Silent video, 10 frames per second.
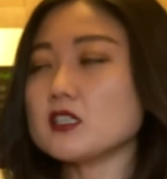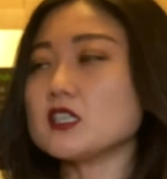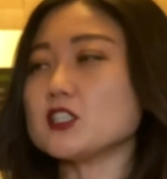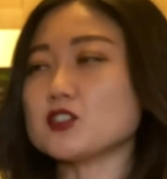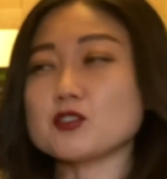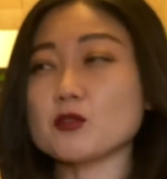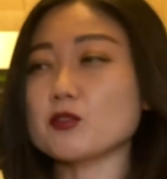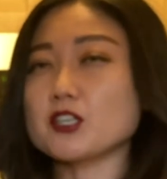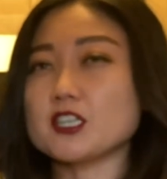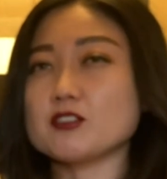And it's so
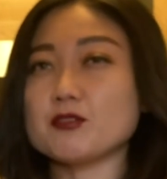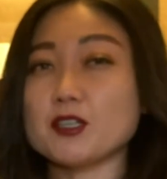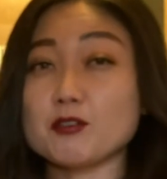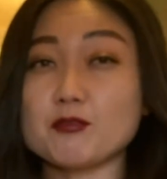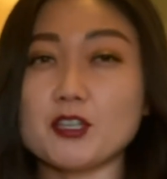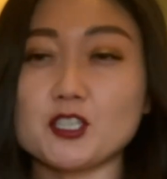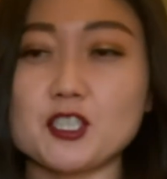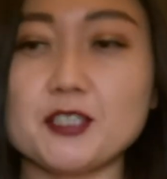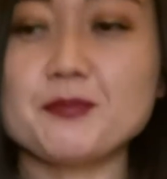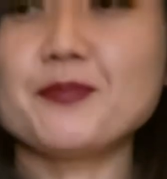good, it's very
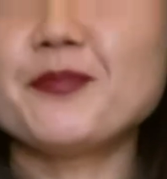refreshing.